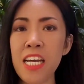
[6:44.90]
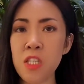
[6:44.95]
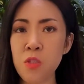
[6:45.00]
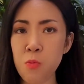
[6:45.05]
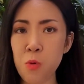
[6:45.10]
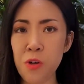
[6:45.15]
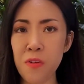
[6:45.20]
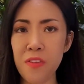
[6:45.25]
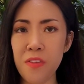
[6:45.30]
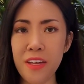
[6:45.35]
it's
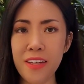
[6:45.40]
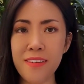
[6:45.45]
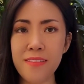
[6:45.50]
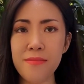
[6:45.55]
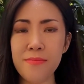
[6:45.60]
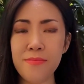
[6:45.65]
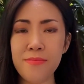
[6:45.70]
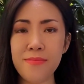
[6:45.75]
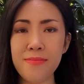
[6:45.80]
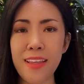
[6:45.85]
worth it.
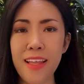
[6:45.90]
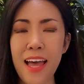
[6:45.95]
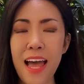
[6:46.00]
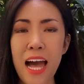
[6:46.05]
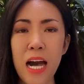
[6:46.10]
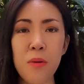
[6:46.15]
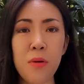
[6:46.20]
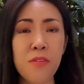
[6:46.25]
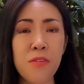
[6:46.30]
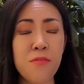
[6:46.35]

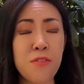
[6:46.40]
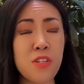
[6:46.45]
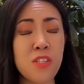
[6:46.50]
However,